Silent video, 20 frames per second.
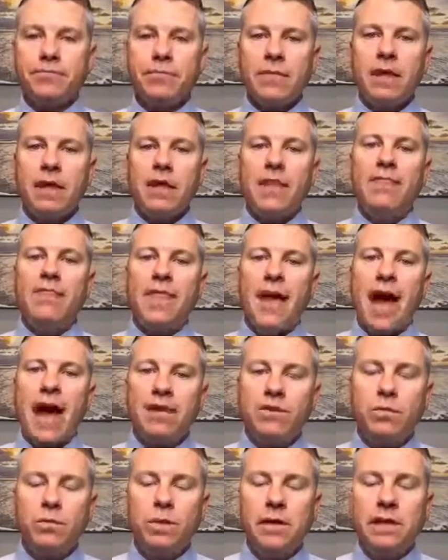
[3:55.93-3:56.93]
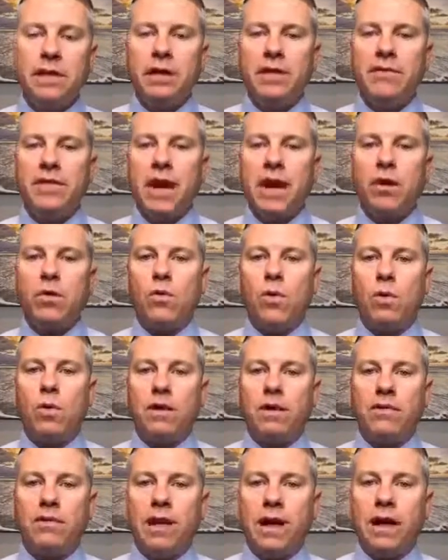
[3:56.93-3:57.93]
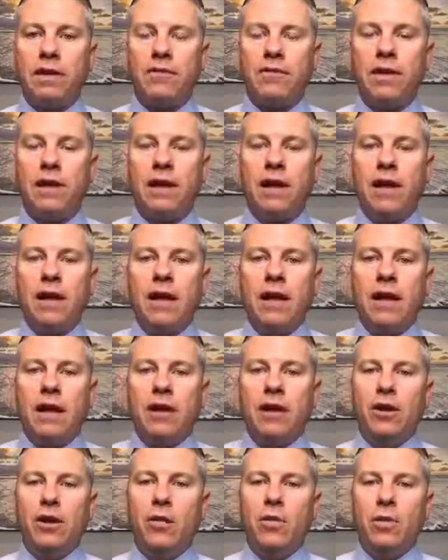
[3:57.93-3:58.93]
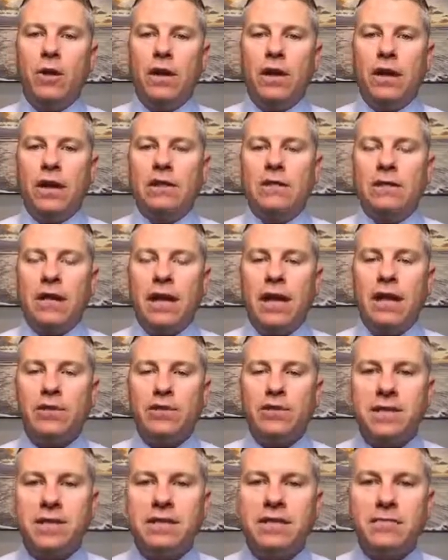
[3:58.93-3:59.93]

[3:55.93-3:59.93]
And that's when we live that quality of life. You know, it's interesting to